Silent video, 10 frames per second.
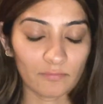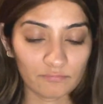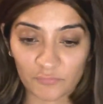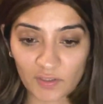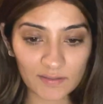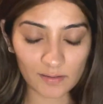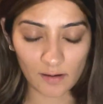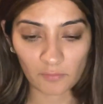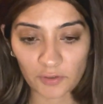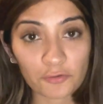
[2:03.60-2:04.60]
just
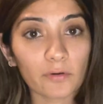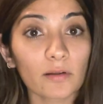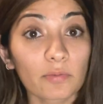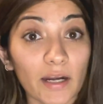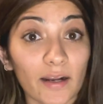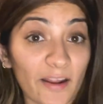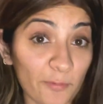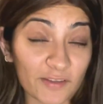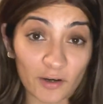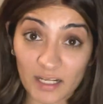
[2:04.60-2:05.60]
around the shoulder blade, and I
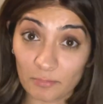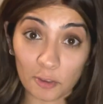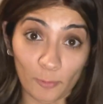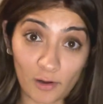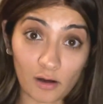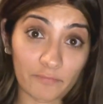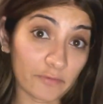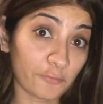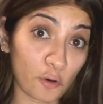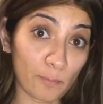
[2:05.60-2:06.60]
was not able to work out for
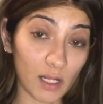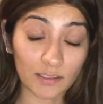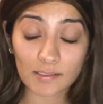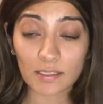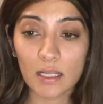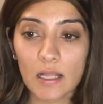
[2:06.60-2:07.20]
4 months.